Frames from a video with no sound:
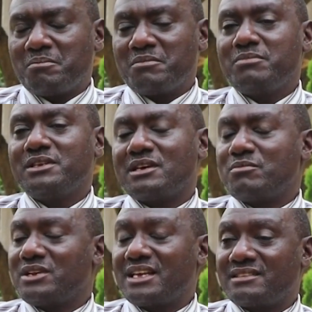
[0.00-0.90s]
maybe
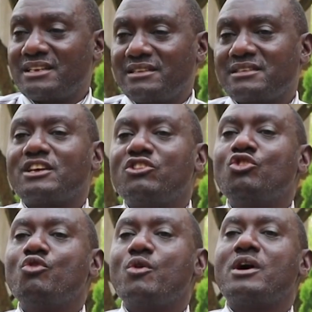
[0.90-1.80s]
somebody just says,
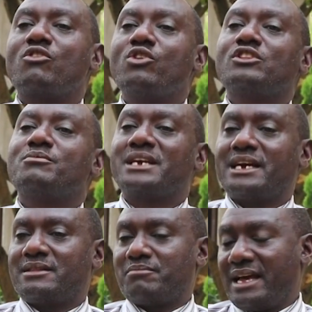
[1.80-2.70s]
you are going to be
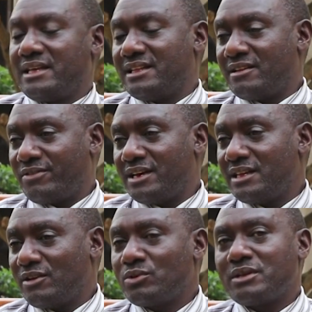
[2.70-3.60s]
cut, either the
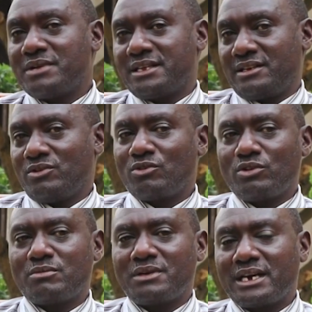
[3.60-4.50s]
father or the mother, you are going
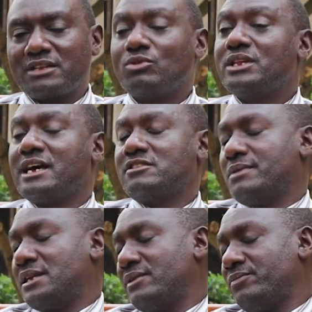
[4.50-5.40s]
to be cut, or the husband.